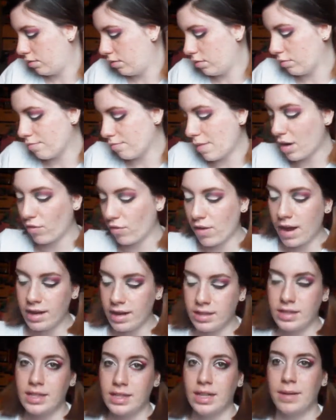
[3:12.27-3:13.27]
my red
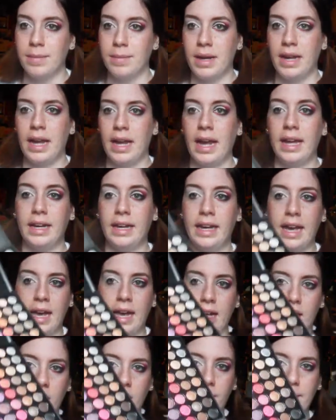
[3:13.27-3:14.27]
in my
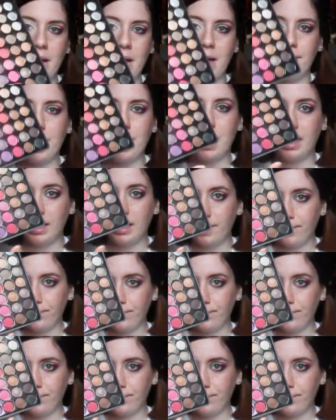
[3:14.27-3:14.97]
88 matte palette.